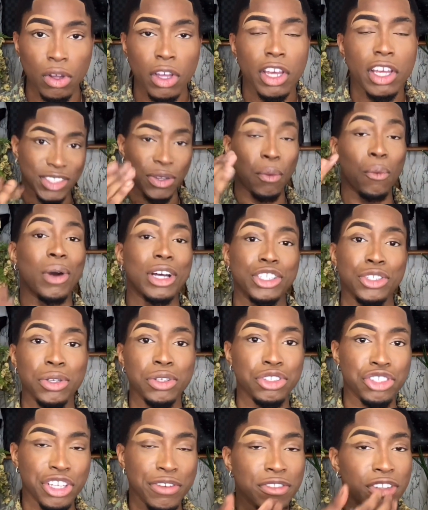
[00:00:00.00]
So once you
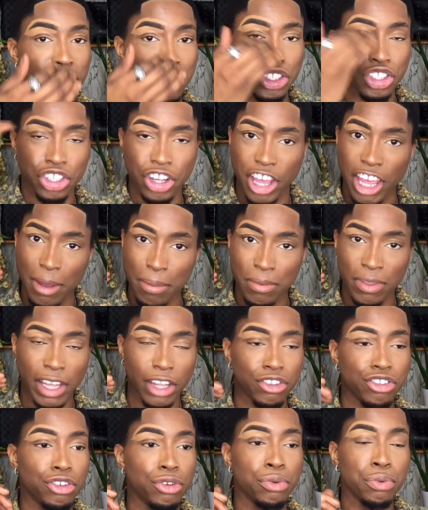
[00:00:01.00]
achieve the shape
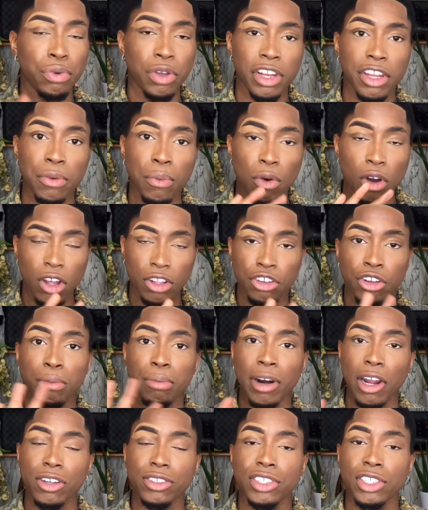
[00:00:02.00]
that you really want your
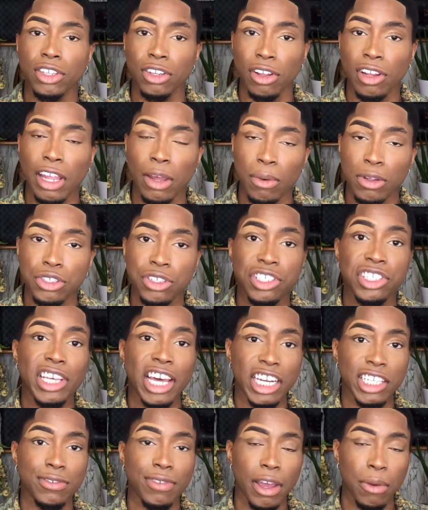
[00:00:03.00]
brows to look like, once you're
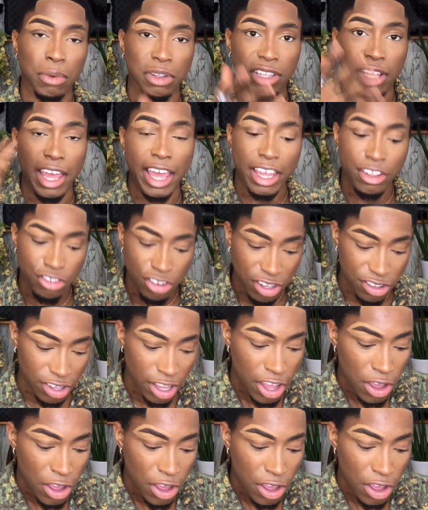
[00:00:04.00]
satisfied with the edges,